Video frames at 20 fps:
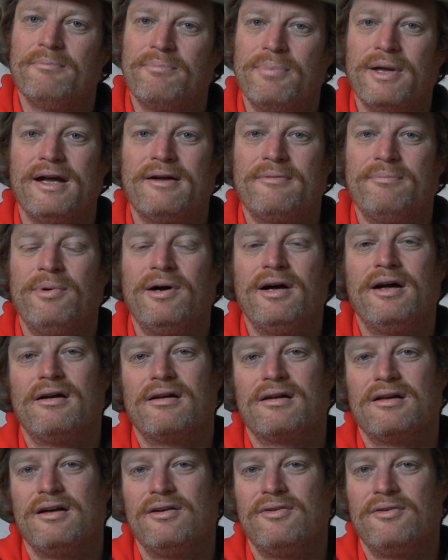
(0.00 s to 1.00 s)
and backed
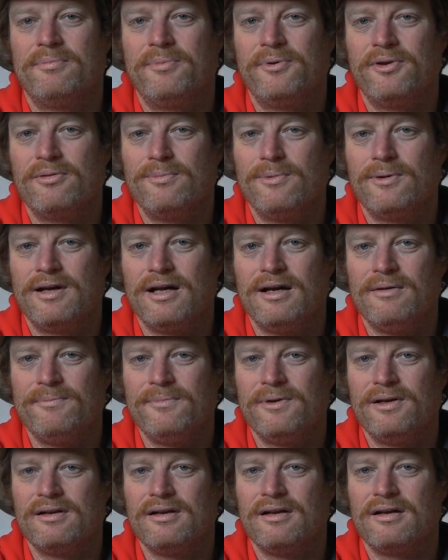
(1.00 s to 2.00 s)
by a reputable
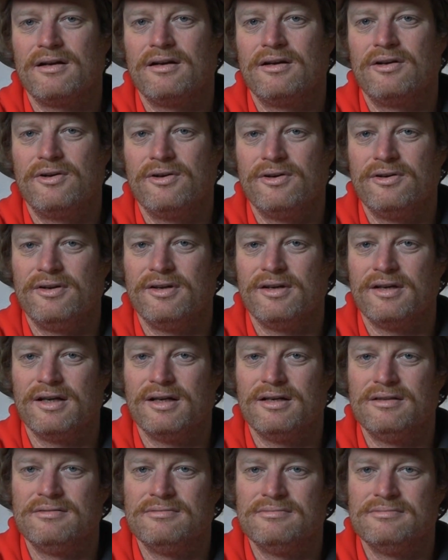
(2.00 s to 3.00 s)
company like
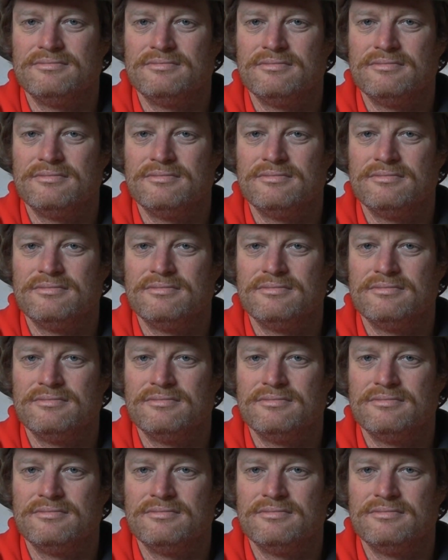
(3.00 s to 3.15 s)
Goodyear,